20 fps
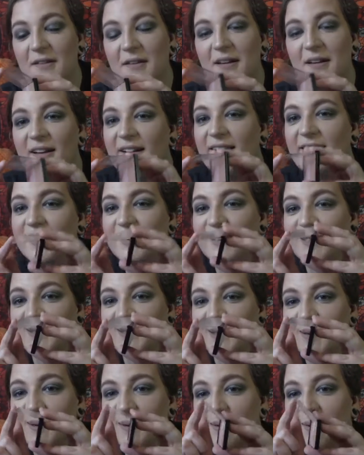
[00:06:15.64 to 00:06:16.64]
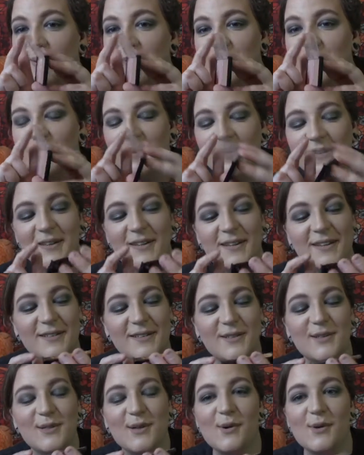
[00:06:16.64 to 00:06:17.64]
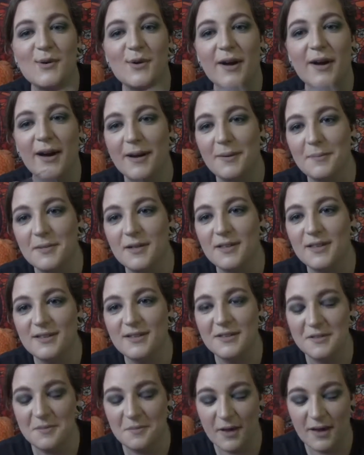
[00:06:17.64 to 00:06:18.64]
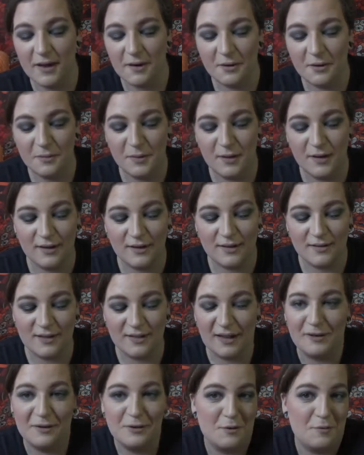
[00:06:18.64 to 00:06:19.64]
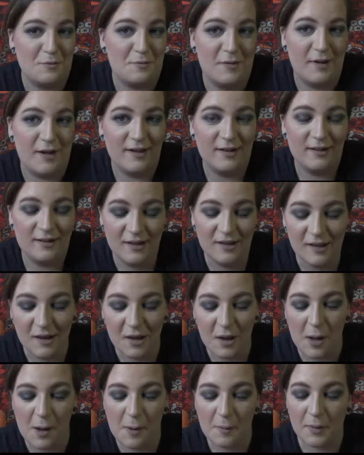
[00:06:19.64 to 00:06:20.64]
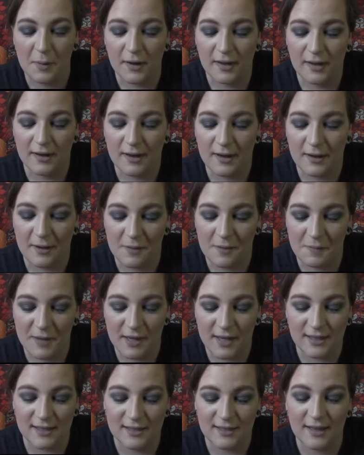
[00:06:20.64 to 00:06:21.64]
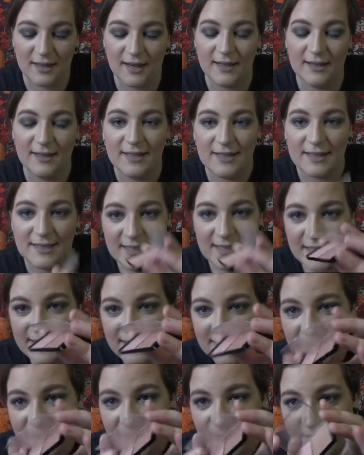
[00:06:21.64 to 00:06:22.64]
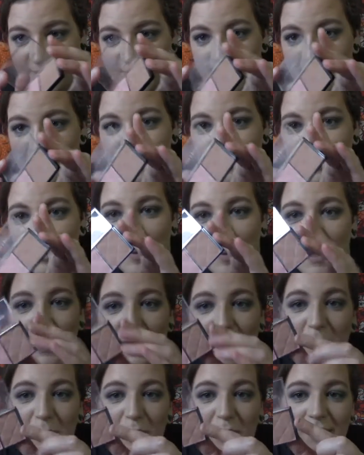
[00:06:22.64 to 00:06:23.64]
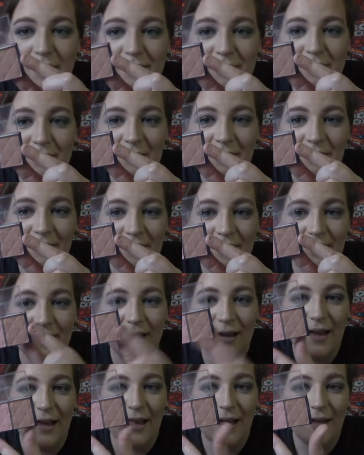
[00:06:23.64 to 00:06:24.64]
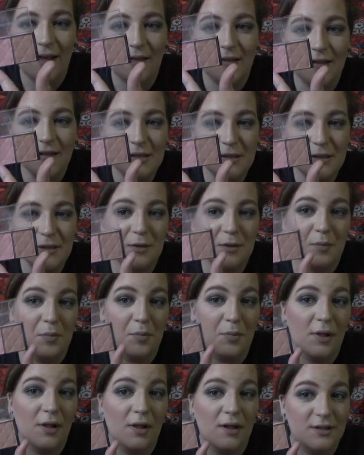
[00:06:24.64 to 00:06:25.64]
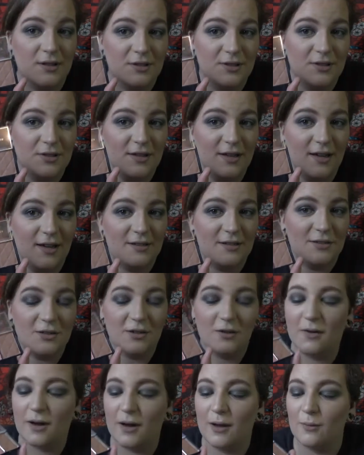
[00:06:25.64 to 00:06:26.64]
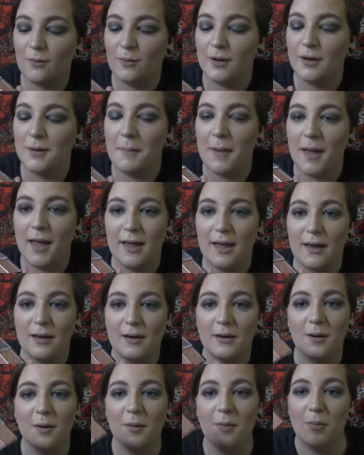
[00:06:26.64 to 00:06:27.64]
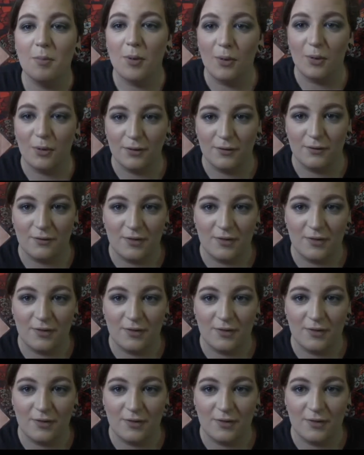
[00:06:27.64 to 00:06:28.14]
it's so crap, but it doesn't matter because I don't mind. But it's got this teeny tiny little pan of bronzer in it, and this is a blush, and so I want to pan both of